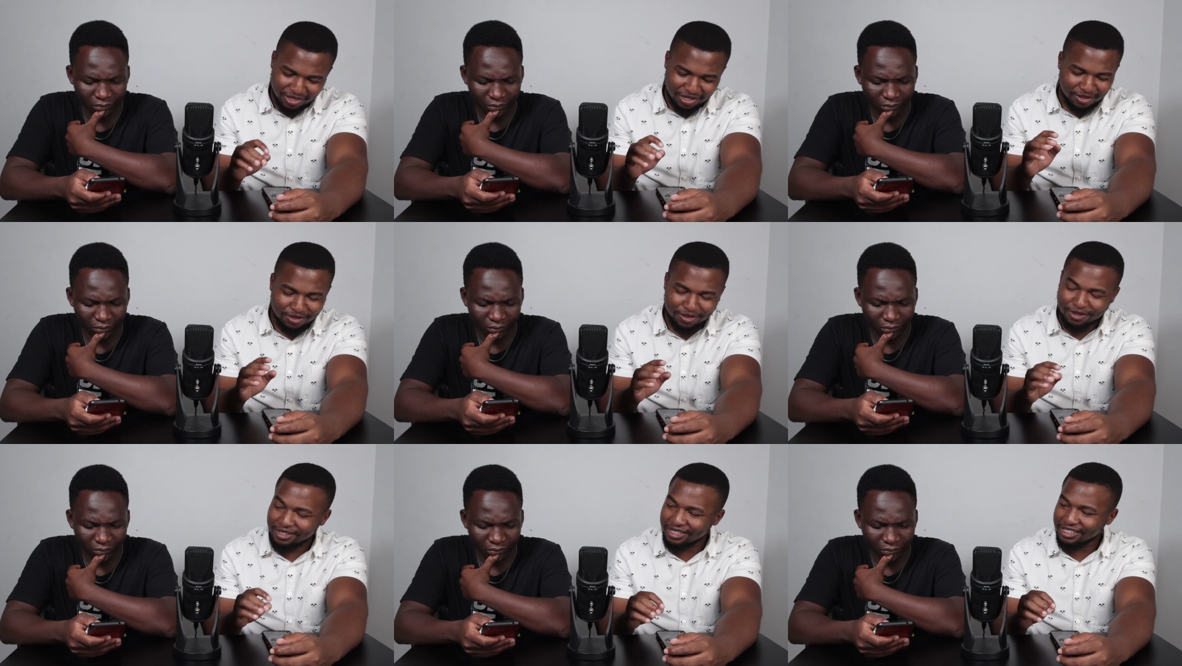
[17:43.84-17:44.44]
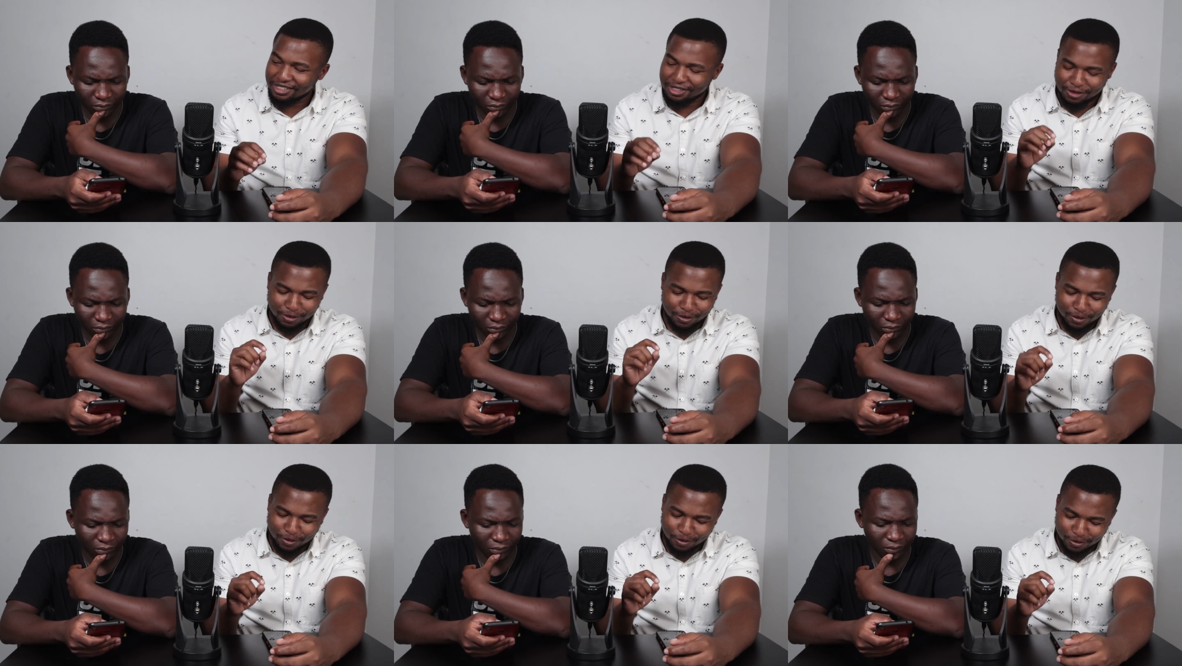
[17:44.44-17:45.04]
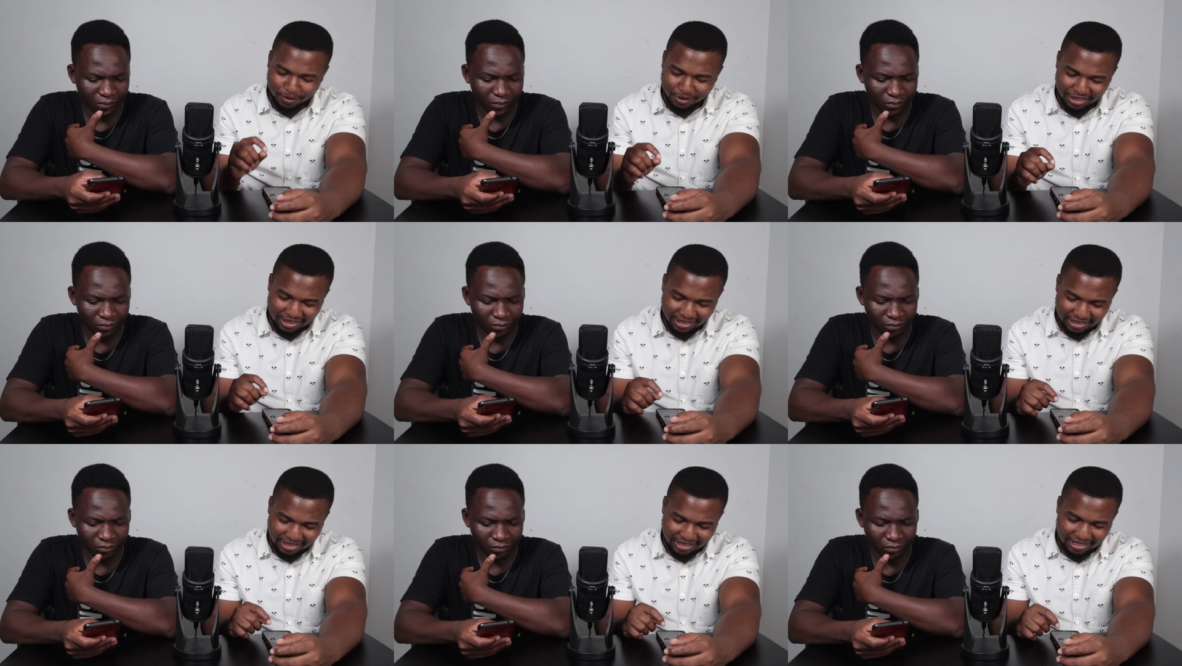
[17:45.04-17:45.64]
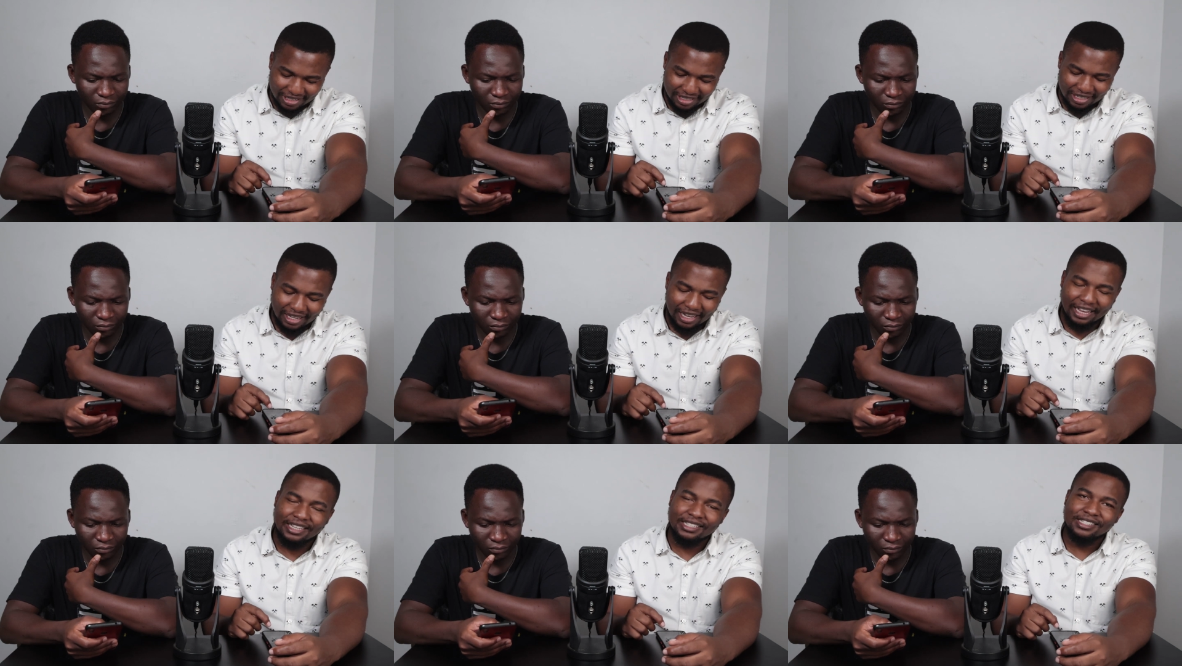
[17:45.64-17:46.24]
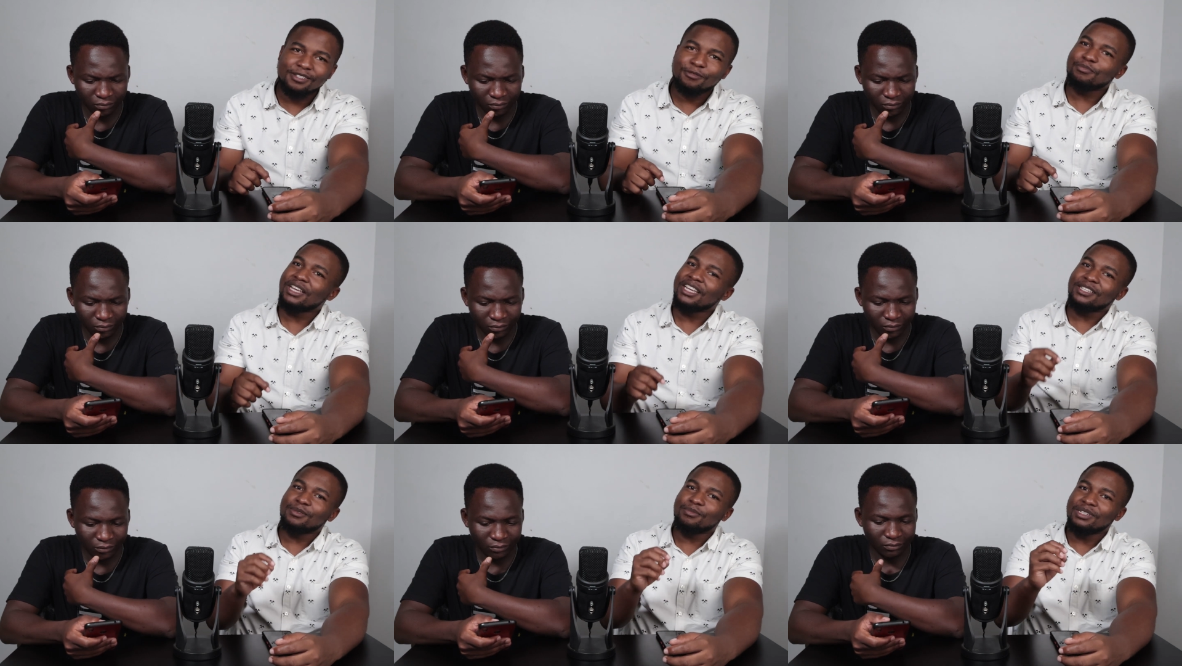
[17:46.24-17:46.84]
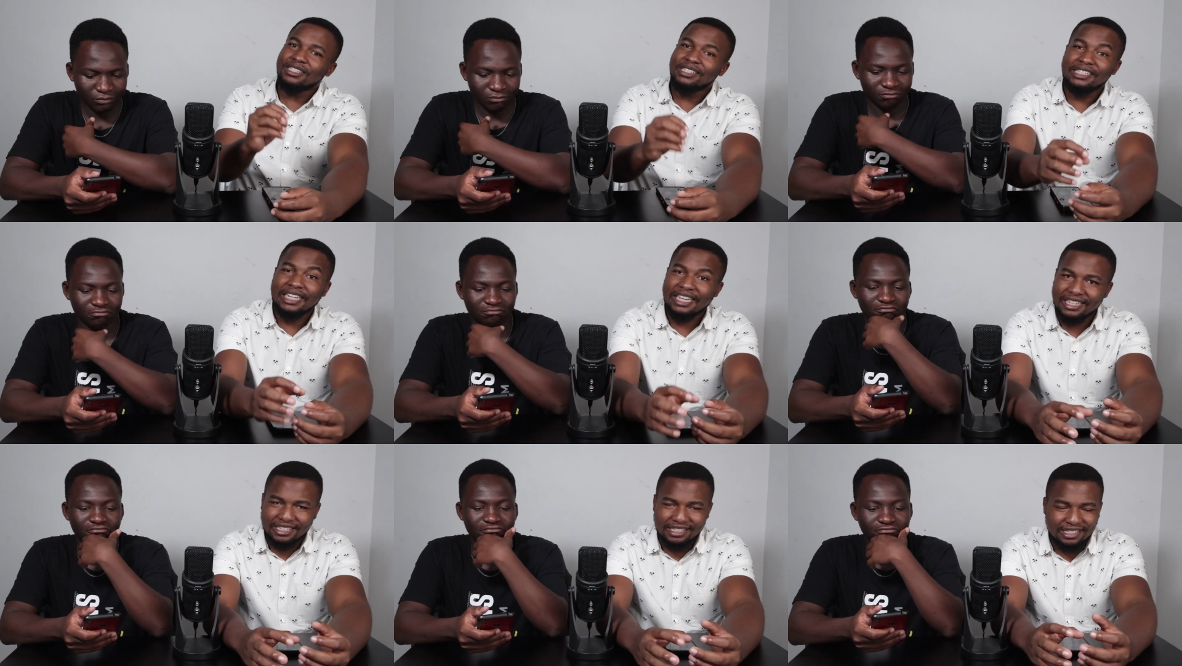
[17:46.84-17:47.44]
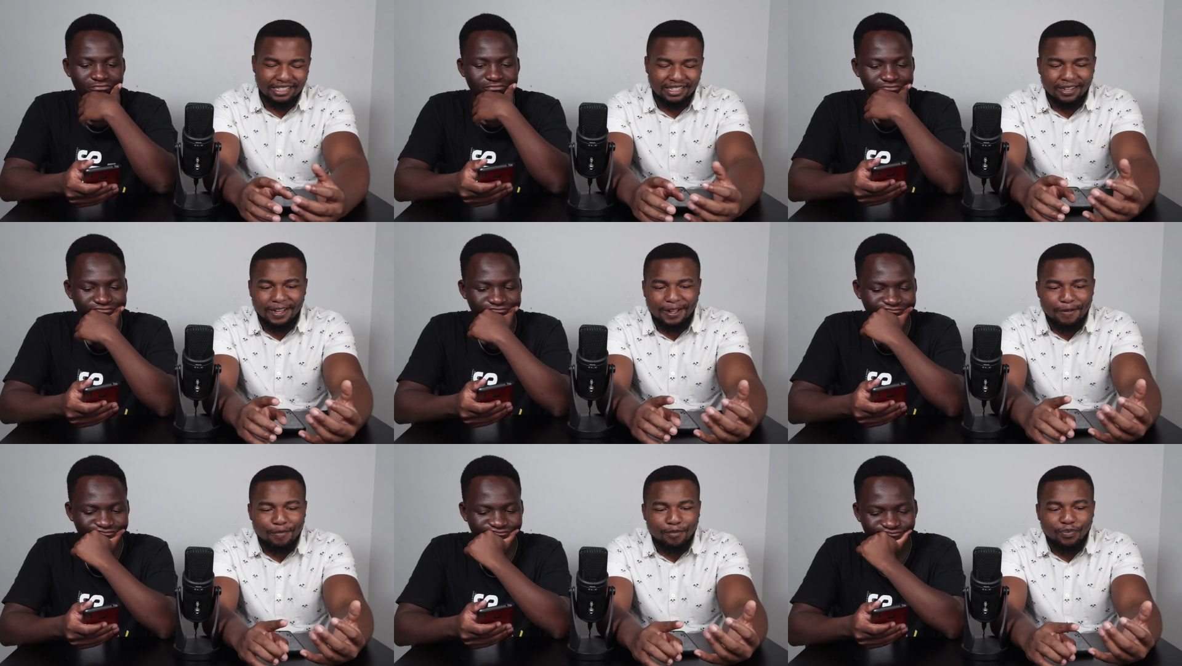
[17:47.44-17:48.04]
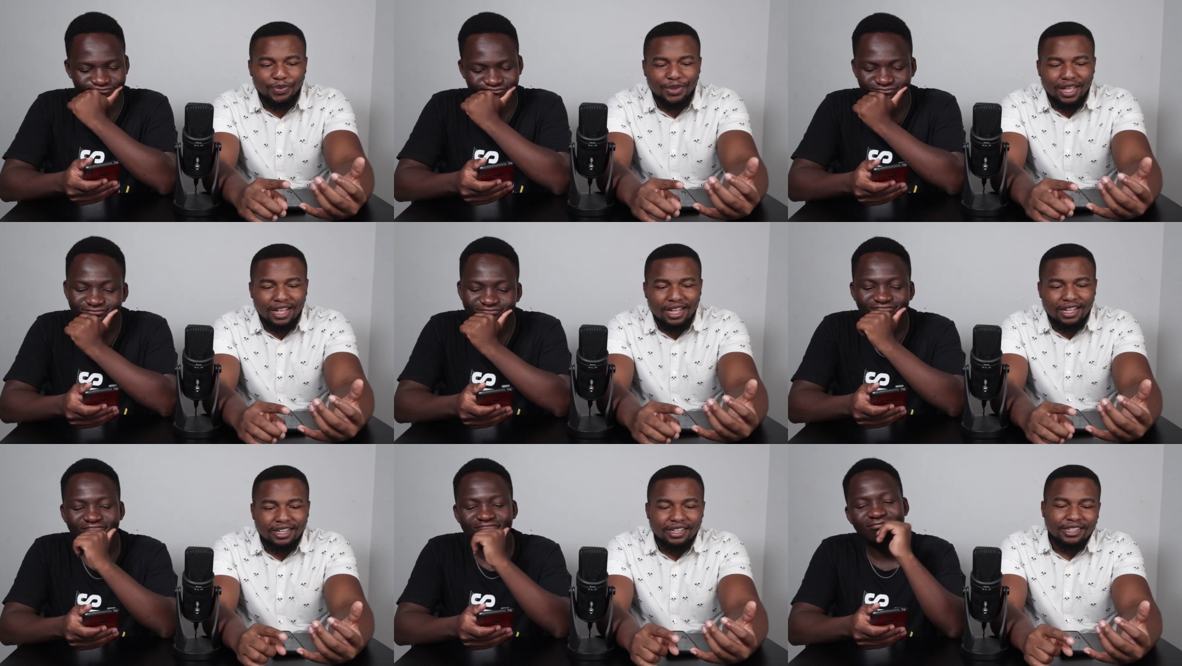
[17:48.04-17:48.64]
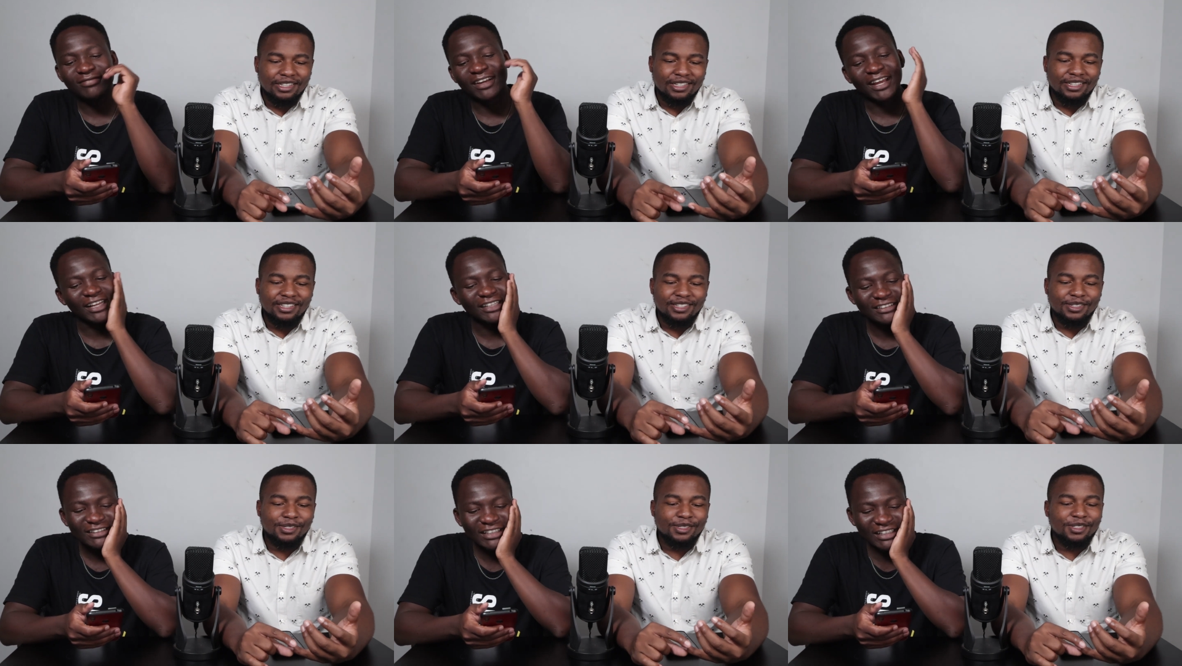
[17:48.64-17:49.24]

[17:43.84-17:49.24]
Speaker 1: without knowledge is no good haste makes mistakes.
Speaker 2: Man. Hmm.